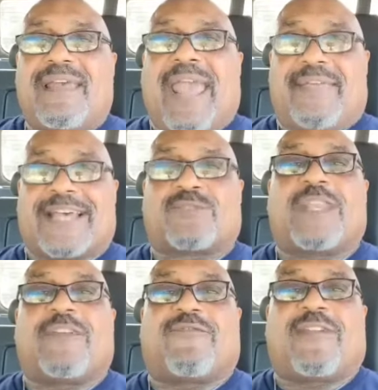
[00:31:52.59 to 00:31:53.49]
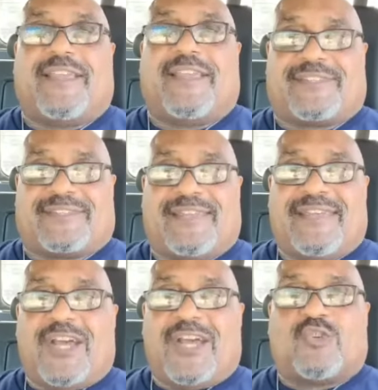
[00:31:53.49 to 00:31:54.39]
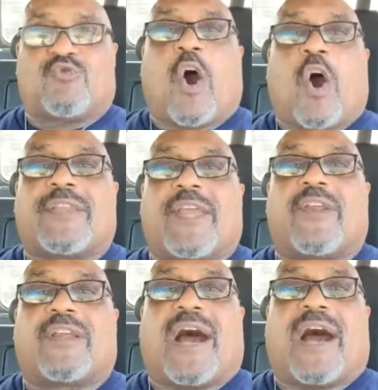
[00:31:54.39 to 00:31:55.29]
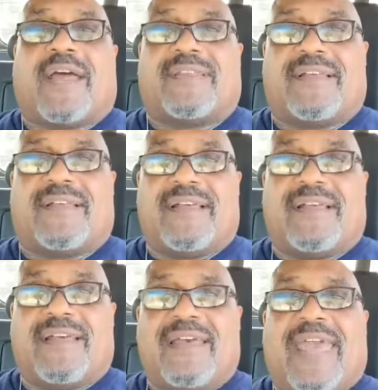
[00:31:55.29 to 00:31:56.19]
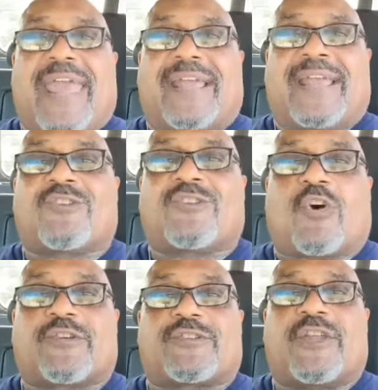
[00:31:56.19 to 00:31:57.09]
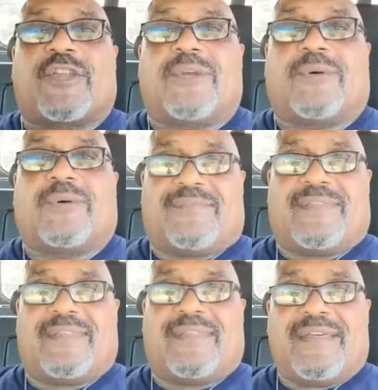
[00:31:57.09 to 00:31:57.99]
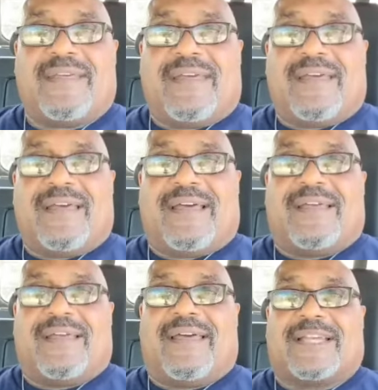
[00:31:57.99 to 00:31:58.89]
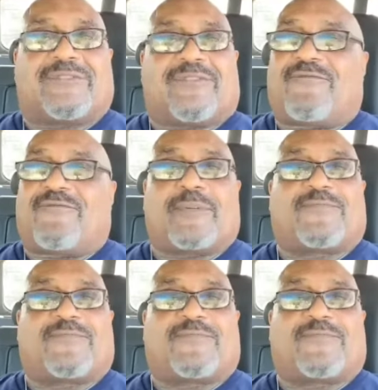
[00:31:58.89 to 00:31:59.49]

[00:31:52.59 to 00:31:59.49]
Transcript: And that's when he flees. Draw near to God, and God draws near to you. As James